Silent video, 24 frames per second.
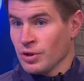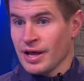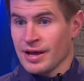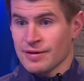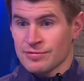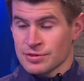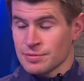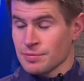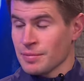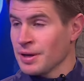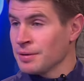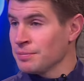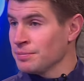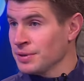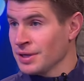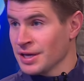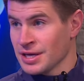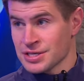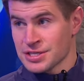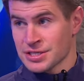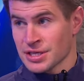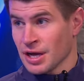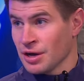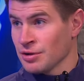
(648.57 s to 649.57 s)
We'll have some
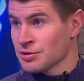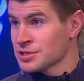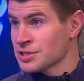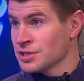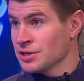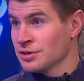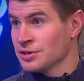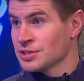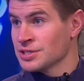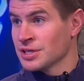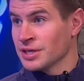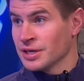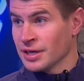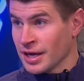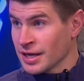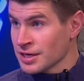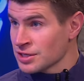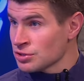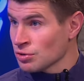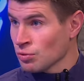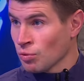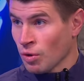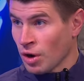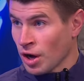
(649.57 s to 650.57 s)
NBA scouts here
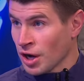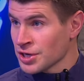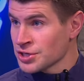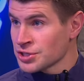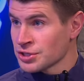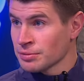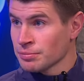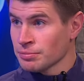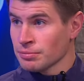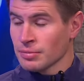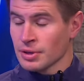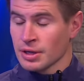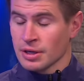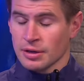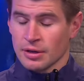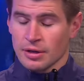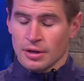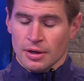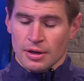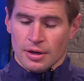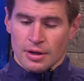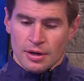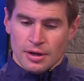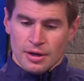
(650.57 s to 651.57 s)
tonight to watch mm. him.
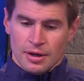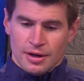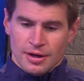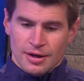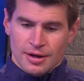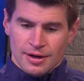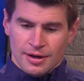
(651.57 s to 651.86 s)
How many?